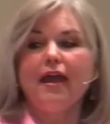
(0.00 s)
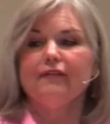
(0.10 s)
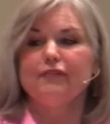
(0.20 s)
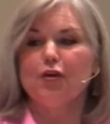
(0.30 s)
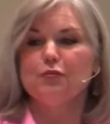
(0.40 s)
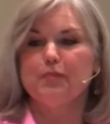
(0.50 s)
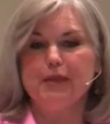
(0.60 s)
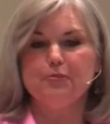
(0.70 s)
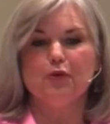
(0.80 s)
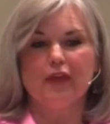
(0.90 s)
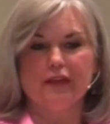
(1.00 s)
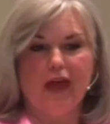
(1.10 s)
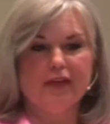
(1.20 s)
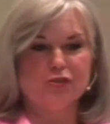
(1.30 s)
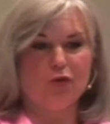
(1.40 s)
have known people that
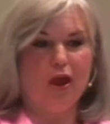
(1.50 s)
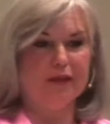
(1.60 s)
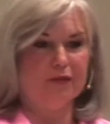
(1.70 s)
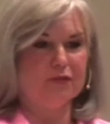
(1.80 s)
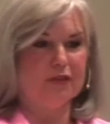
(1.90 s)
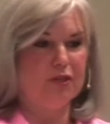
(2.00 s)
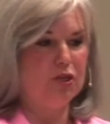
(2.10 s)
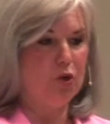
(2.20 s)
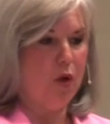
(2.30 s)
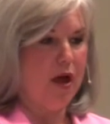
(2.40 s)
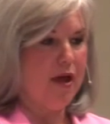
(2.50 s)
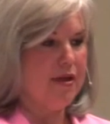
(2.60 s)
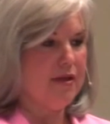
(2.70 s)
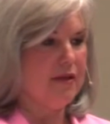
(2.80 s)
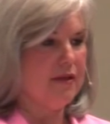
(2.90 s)
like trials, and you know
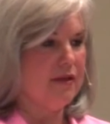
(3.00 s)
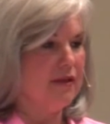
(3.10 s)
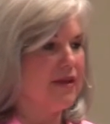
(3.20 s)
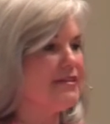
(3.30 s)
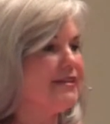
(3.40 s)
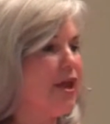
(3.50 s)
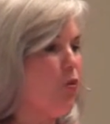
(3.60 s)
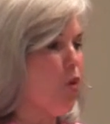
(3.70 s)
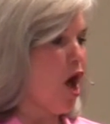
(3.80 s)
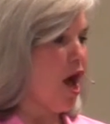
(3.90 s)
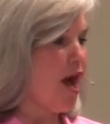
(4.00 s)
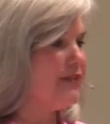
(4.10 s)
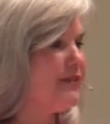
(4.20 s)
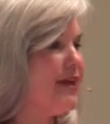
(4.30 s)
why? Because they want